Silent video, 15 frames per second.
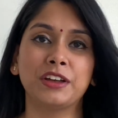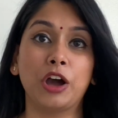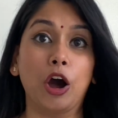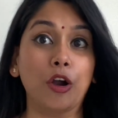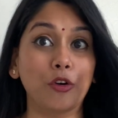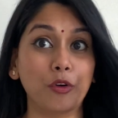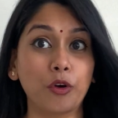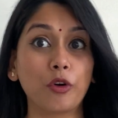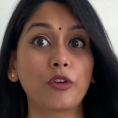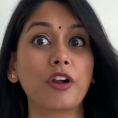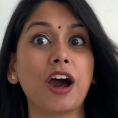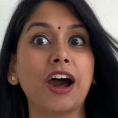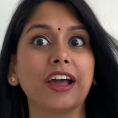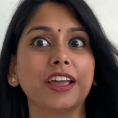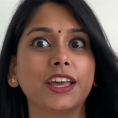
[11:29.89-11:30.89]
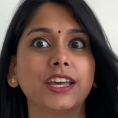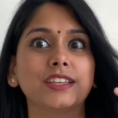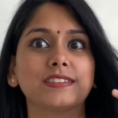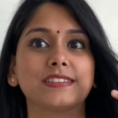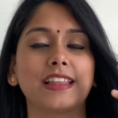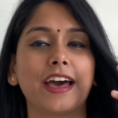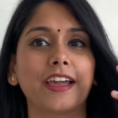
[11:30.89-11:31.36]
Aurora
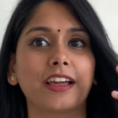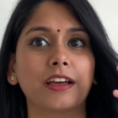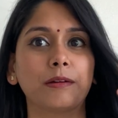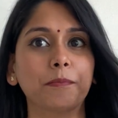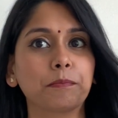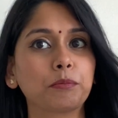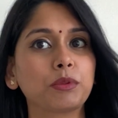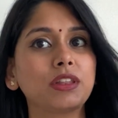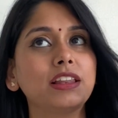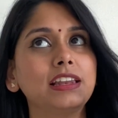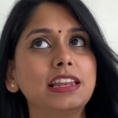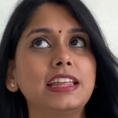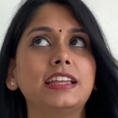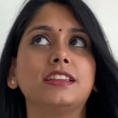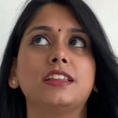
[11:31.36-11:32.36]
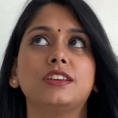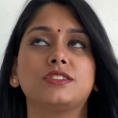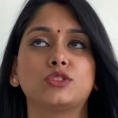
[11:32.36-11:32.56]
is, like, completely